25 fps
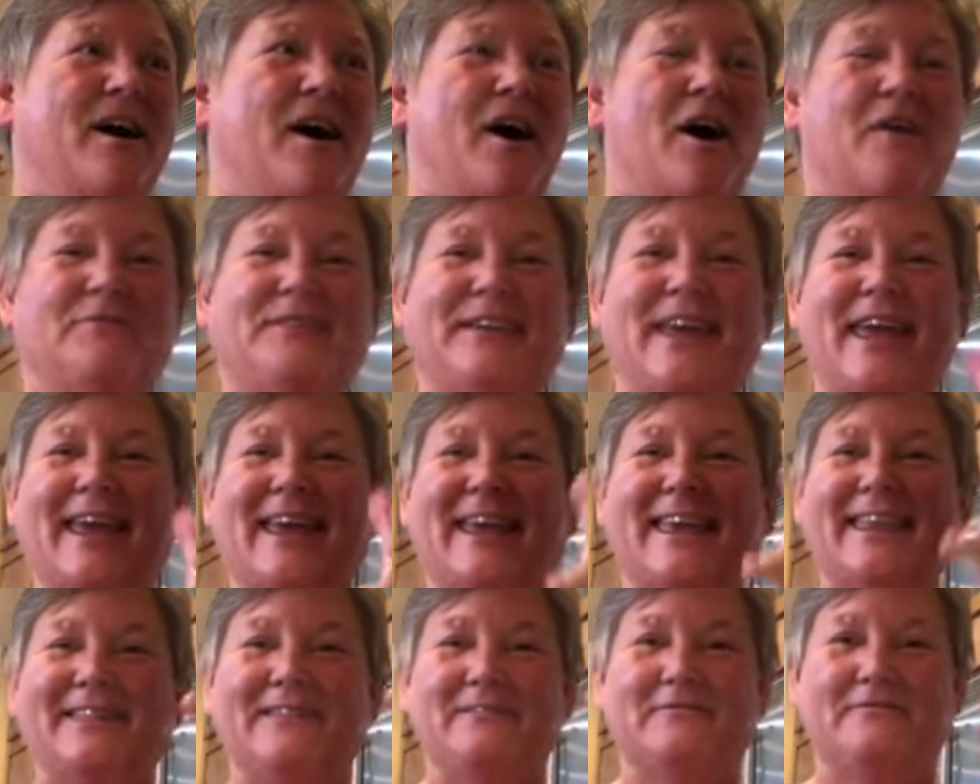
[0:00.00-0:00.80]
of
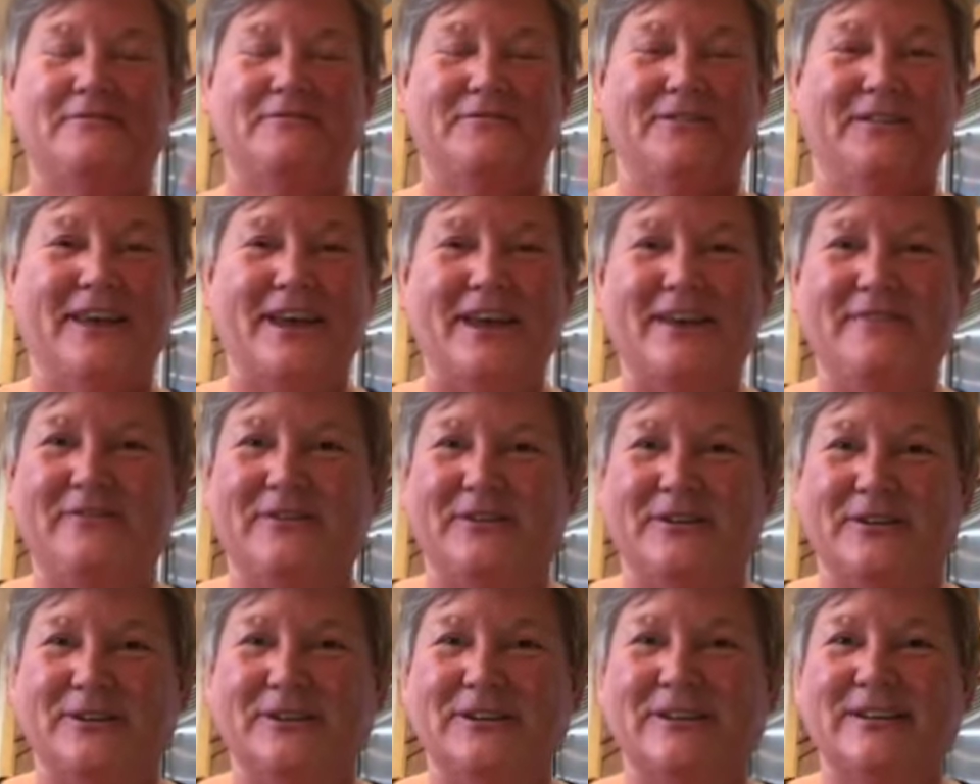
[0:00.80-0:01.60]
taking the
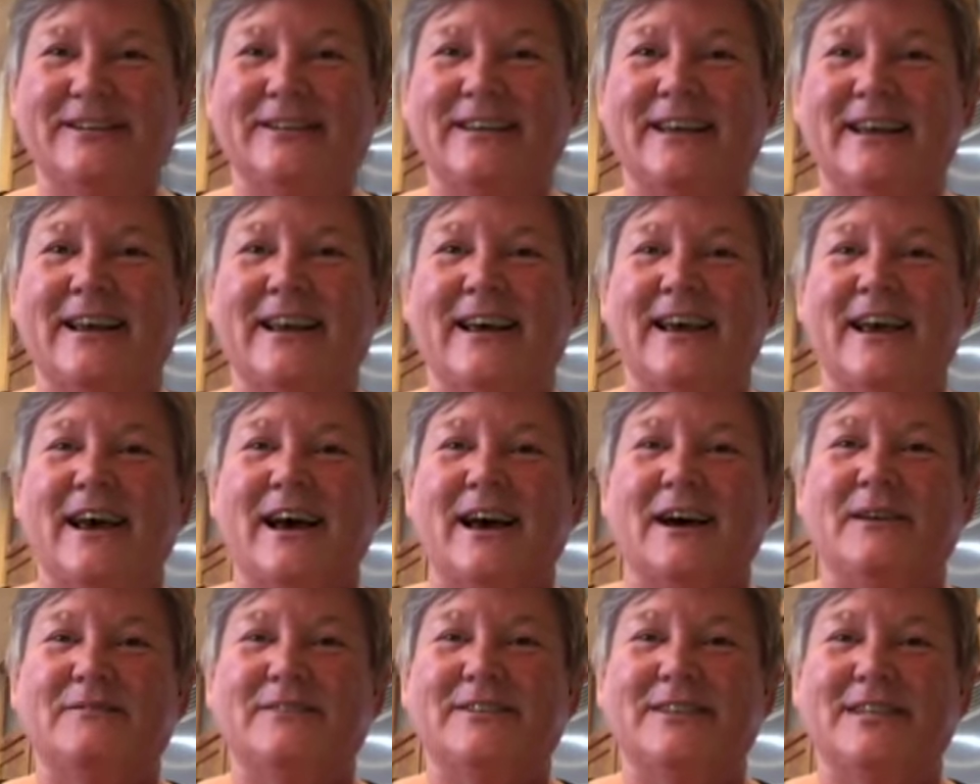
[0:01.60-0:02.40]
flavors
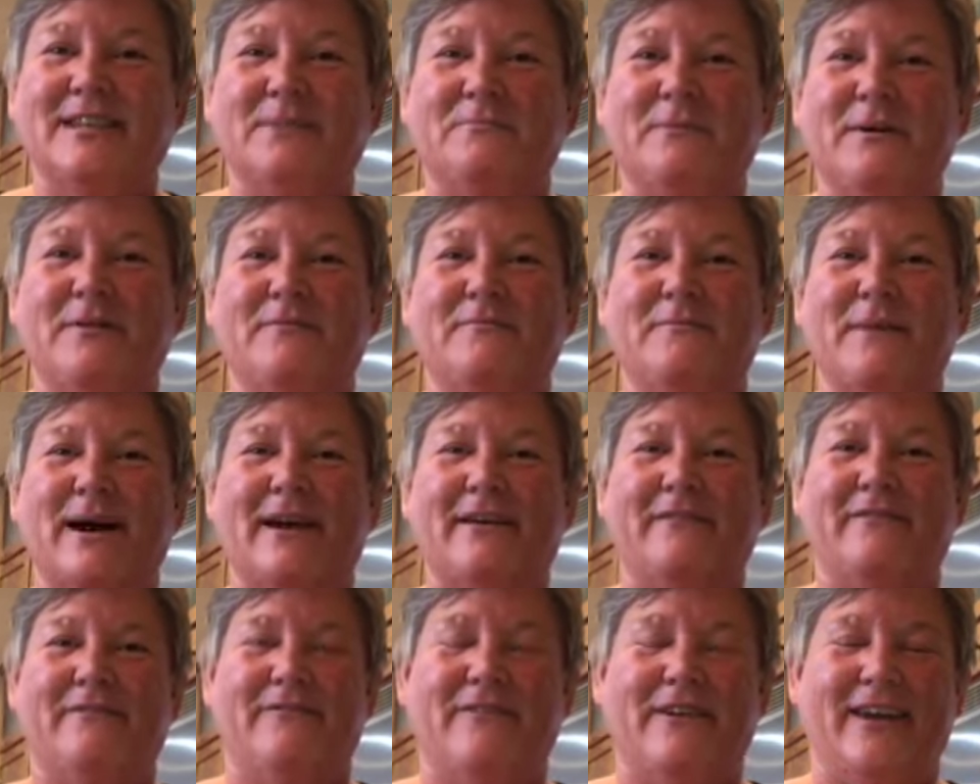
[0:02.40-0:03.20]
of some of
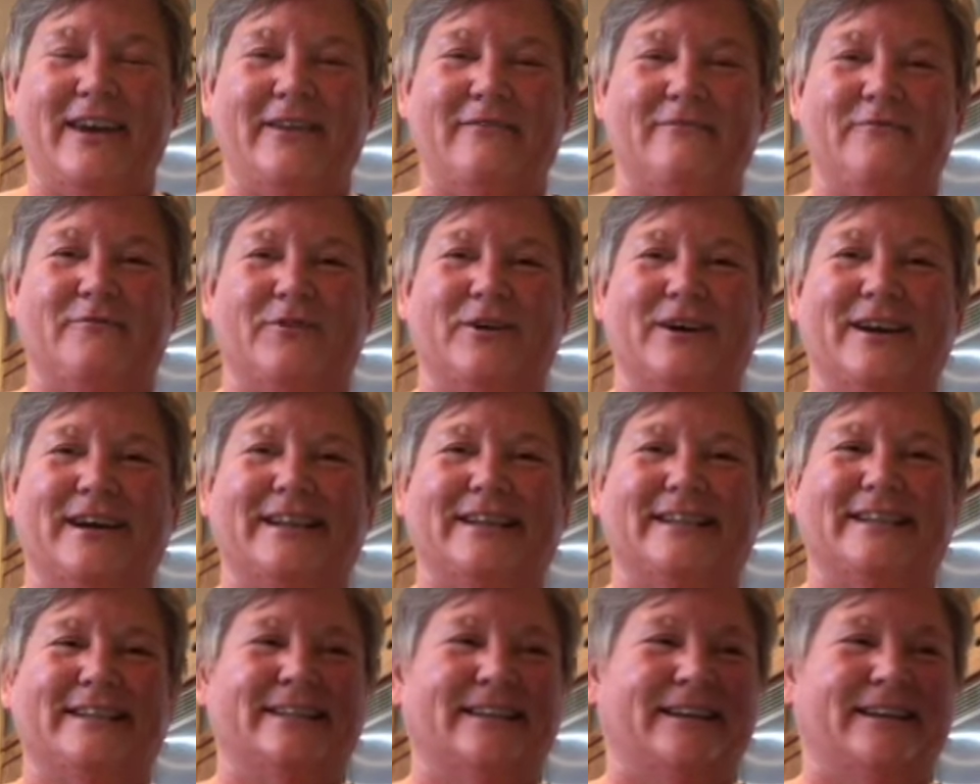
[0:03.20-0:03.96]
my favorite